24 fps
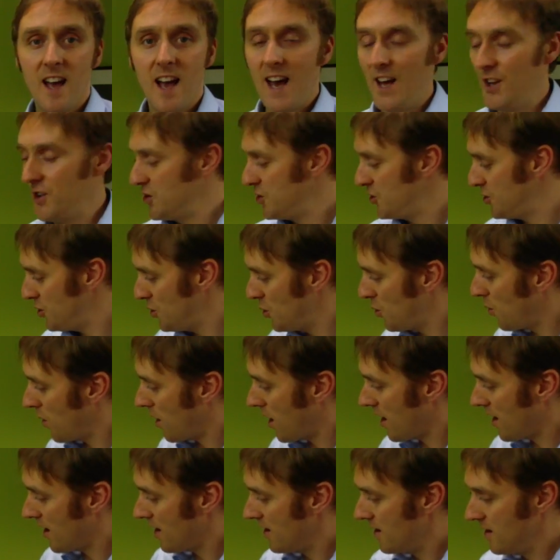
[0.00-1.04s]
and
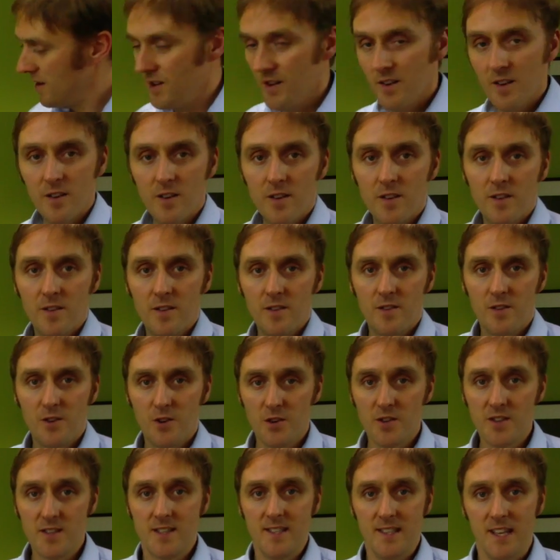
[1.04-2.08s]
you're
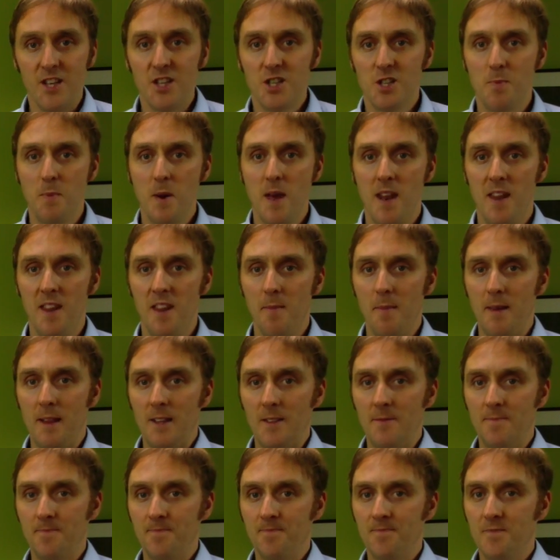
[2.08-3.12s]
this linchpin in the middle.
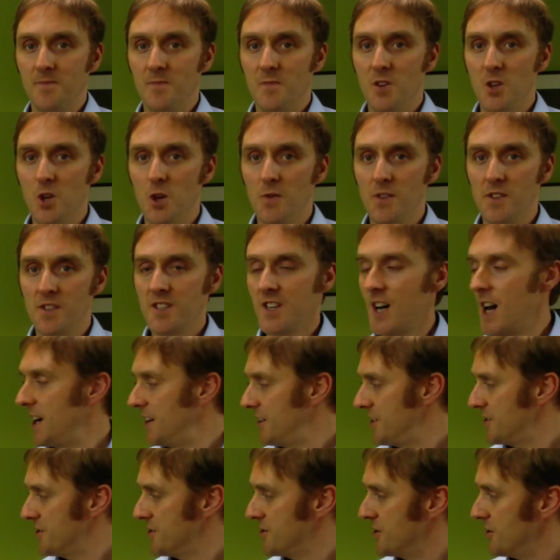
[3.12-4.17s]
You've
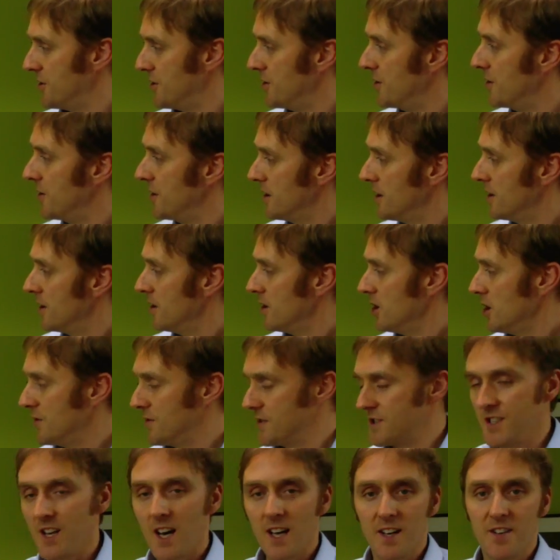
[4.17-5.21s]
decided to
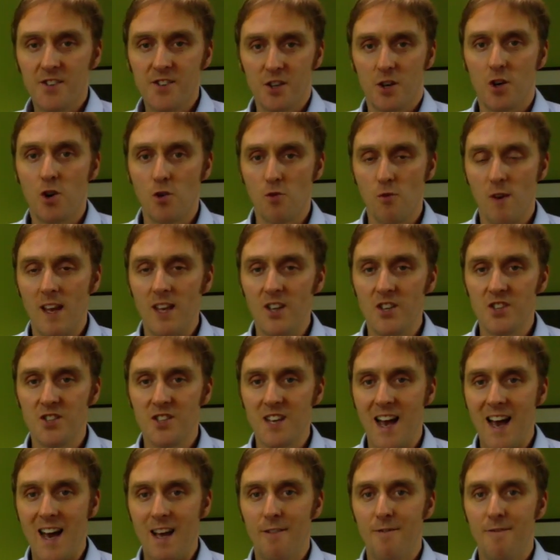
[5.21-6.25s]
create,
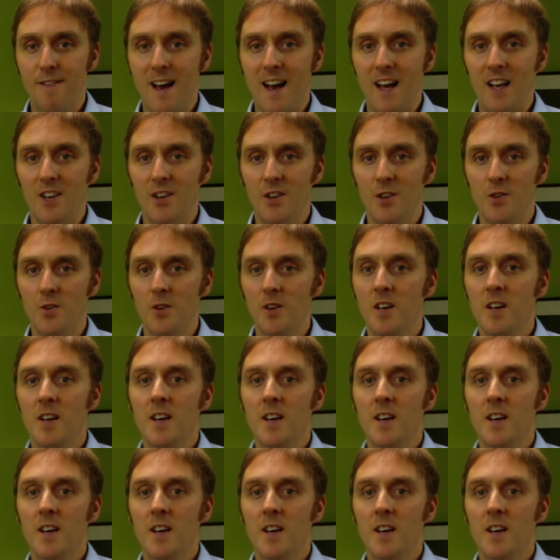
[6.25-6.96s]
to add value.